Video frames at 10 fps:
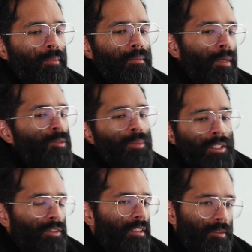much
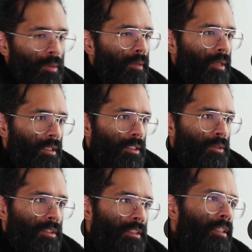bigger than small
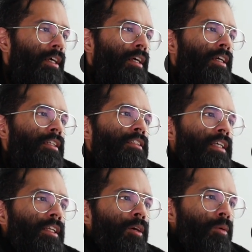molecules.
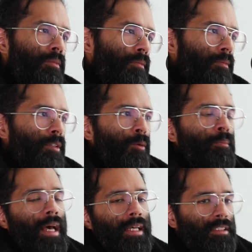They don't,
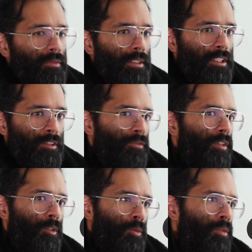passively
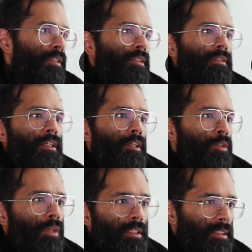diffuse
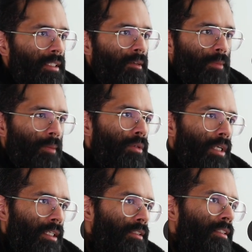across cell
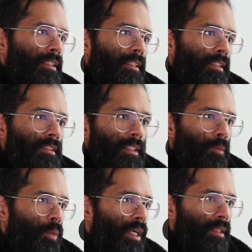membranes in the
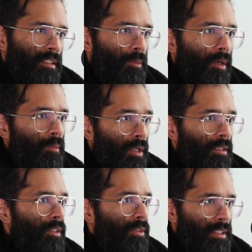same way that small
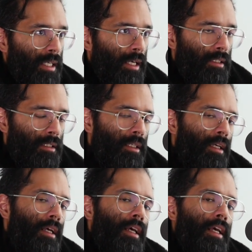molecules can.
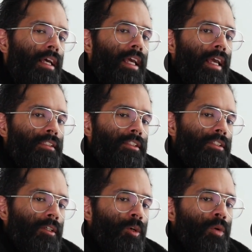And
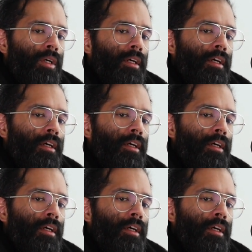so